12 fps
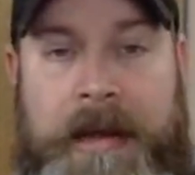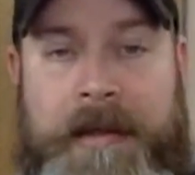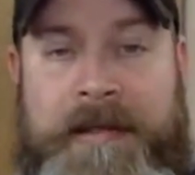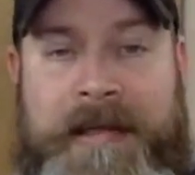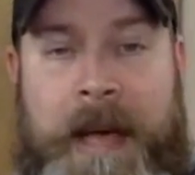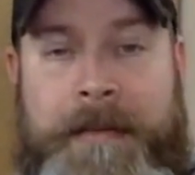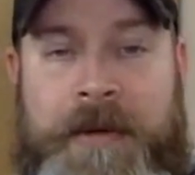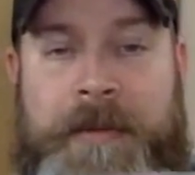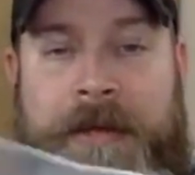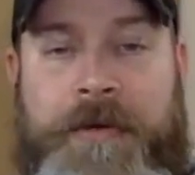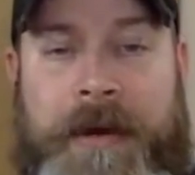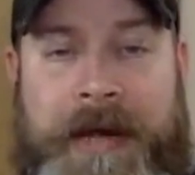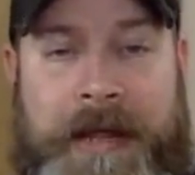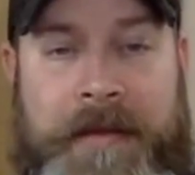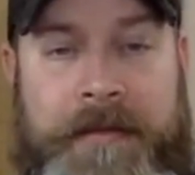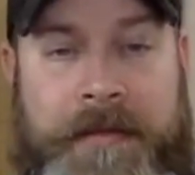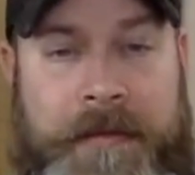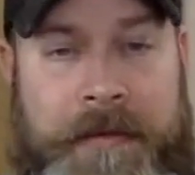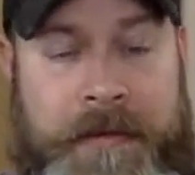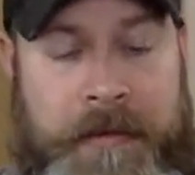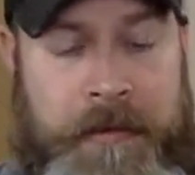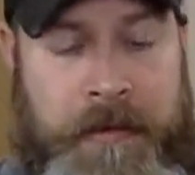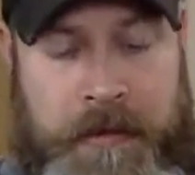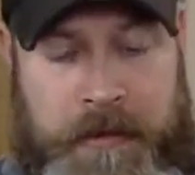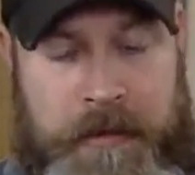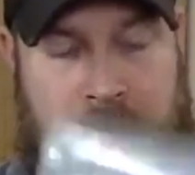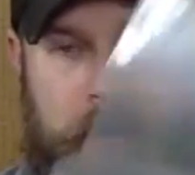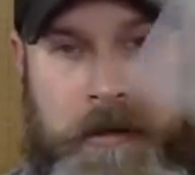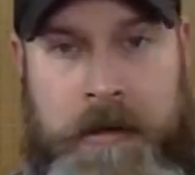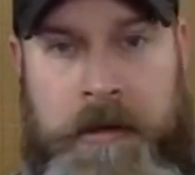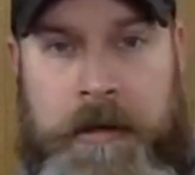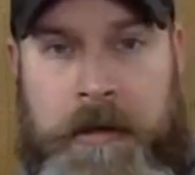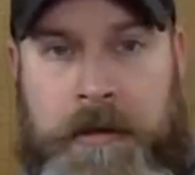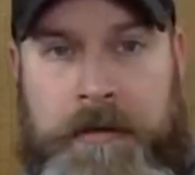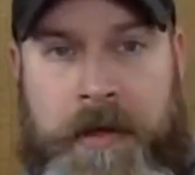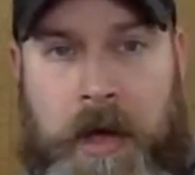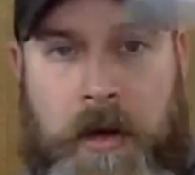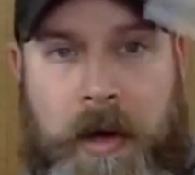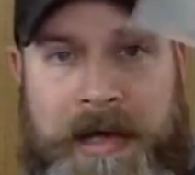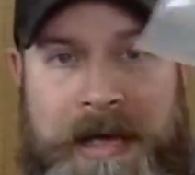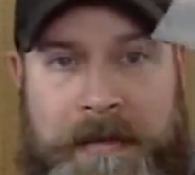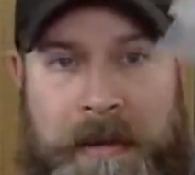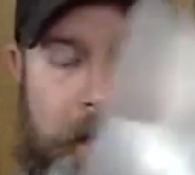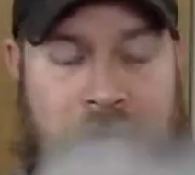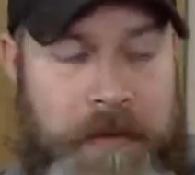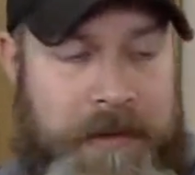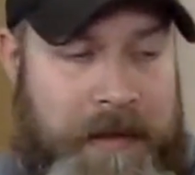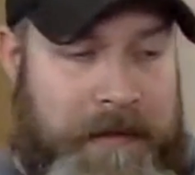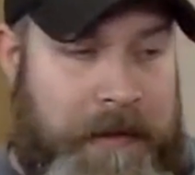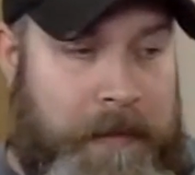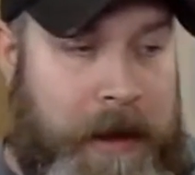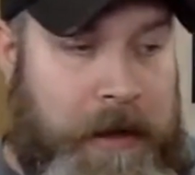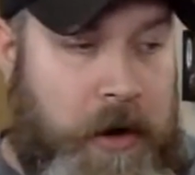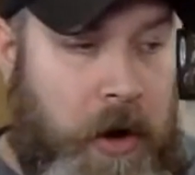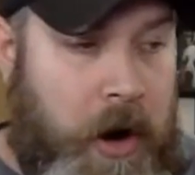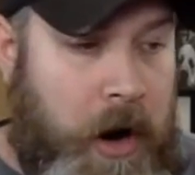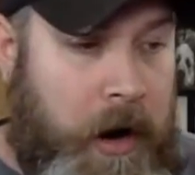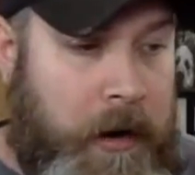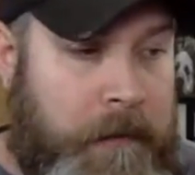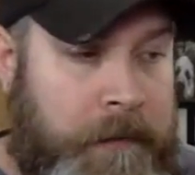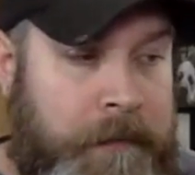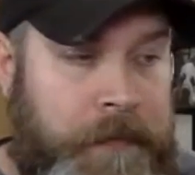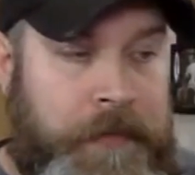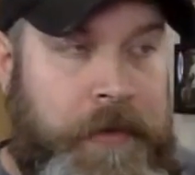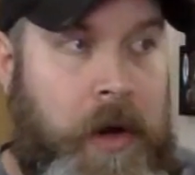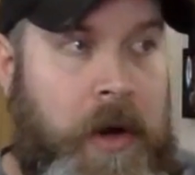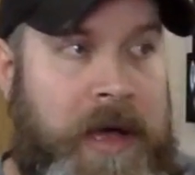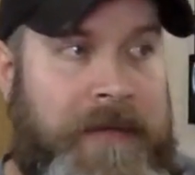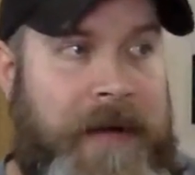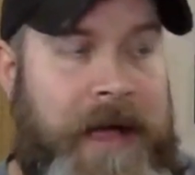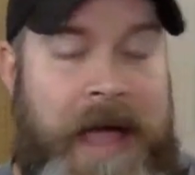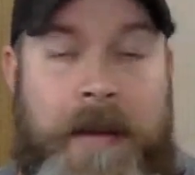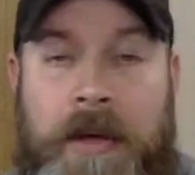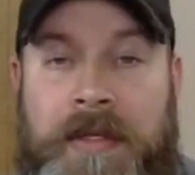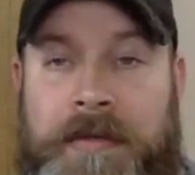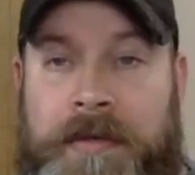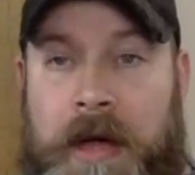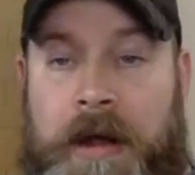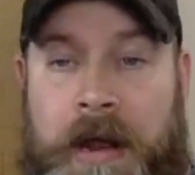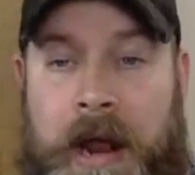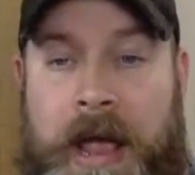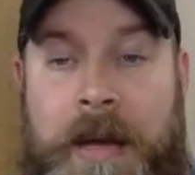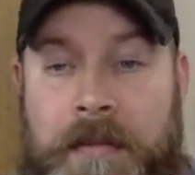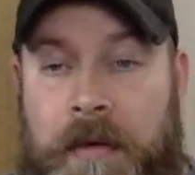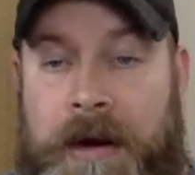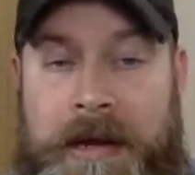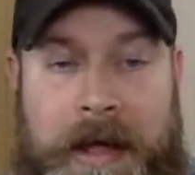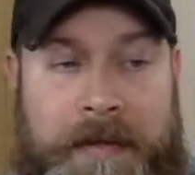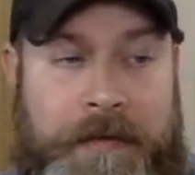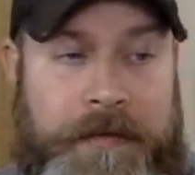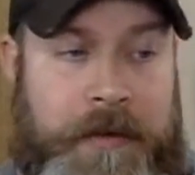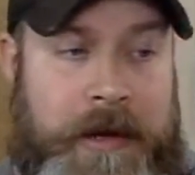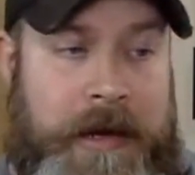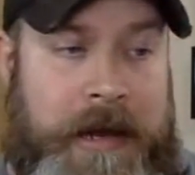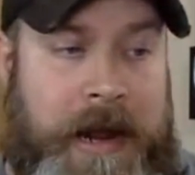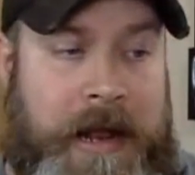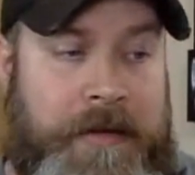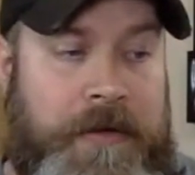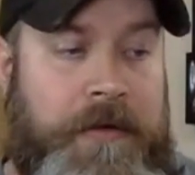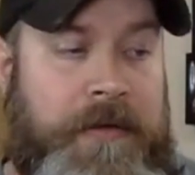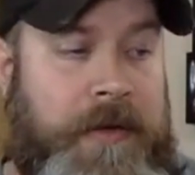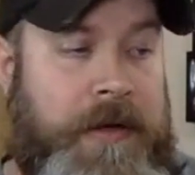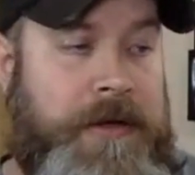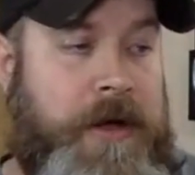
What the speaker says: these happen to be greenies. So I keep a few of these in my car. So if I am on the side and I am running down the street and I do see a